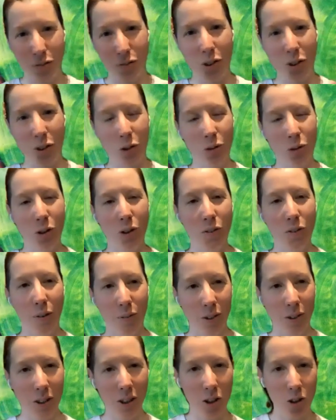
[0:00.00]
visual of
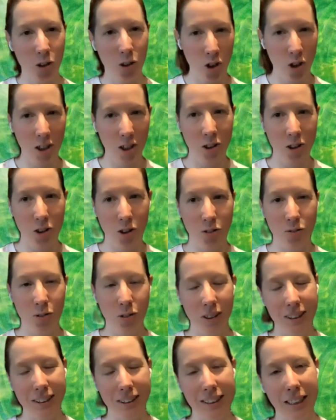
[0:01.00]
everything you're trying to do for
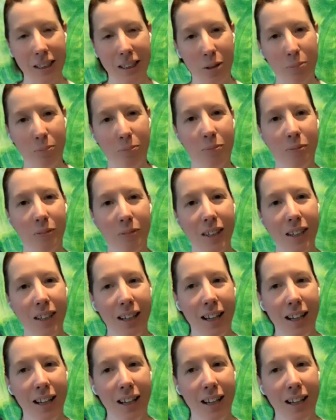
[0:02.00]
this setup.